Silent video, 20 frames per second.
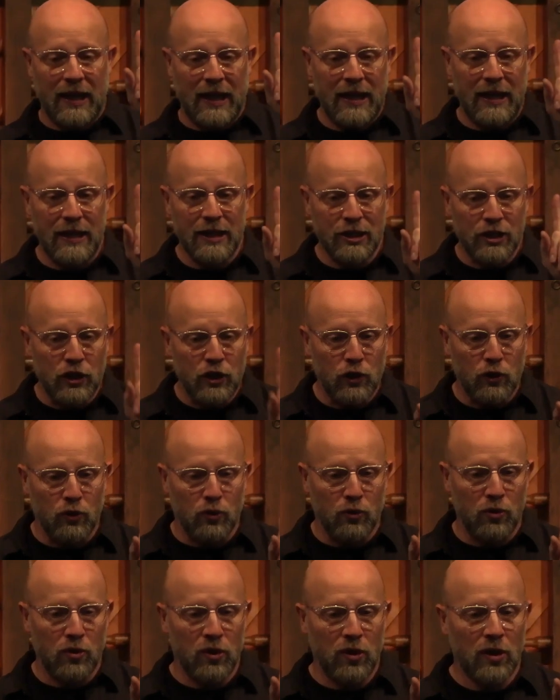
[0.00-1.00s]
He
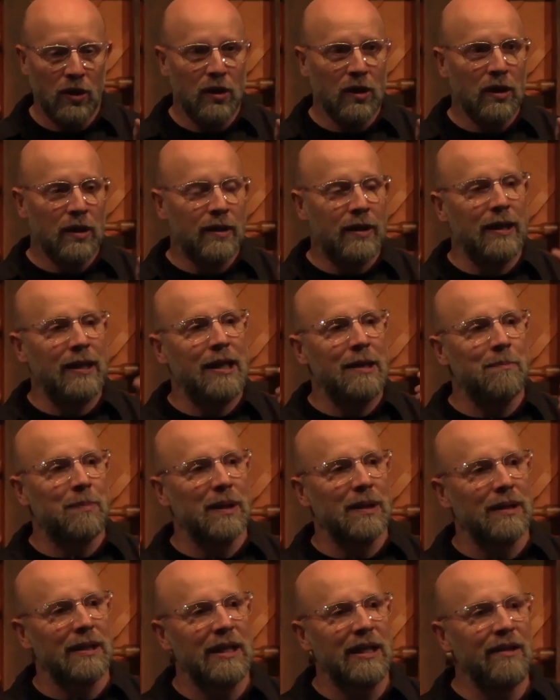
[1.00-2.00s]
knew that he
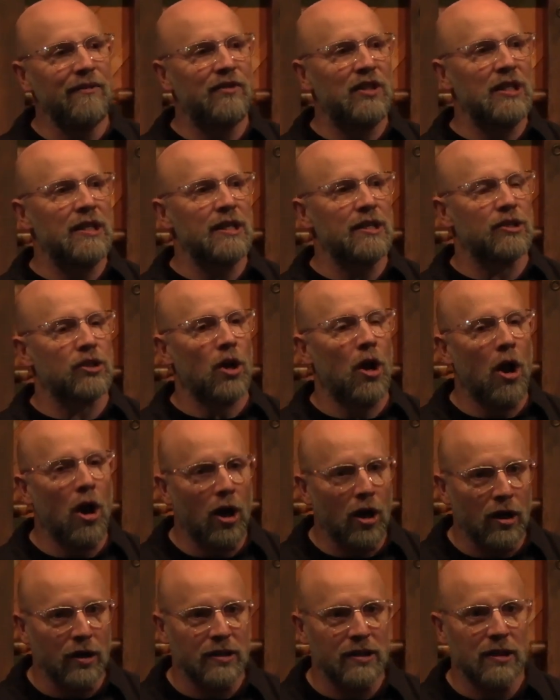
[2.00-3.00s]
believed in his
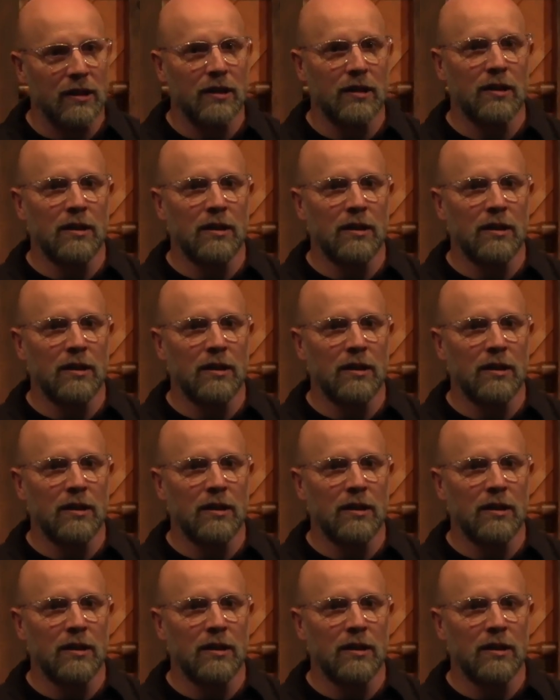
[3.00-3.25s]
heart